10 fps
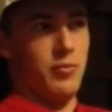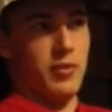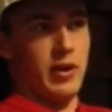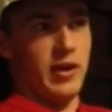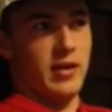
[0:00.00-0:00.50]

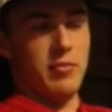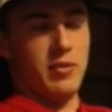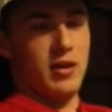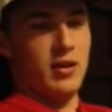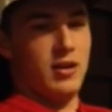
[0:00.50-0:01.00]
I got to
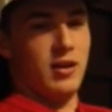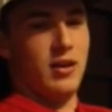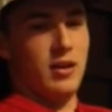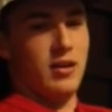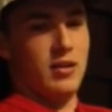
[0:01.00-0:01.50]
play
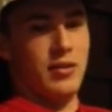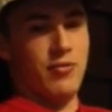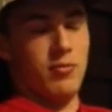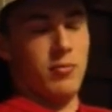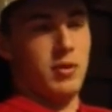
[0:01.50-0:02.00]

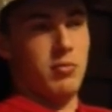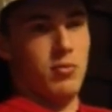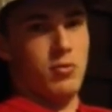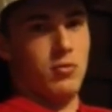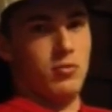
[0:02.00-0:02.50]
different
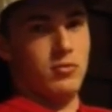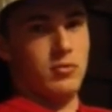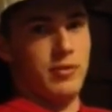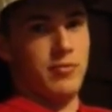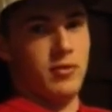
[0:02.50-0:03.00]
people,
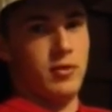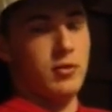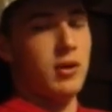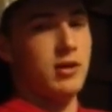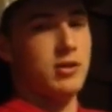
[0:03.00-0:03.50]
different
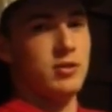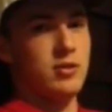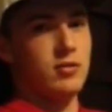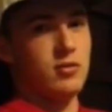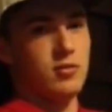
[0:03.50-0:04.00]

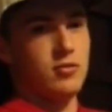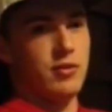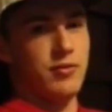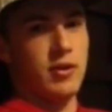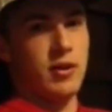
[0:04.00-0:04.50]
location,
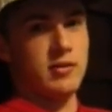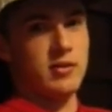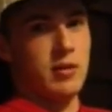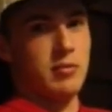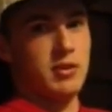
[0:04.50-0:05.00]
different kinds of
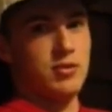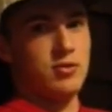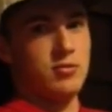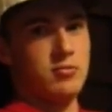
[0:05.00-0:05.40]
competition.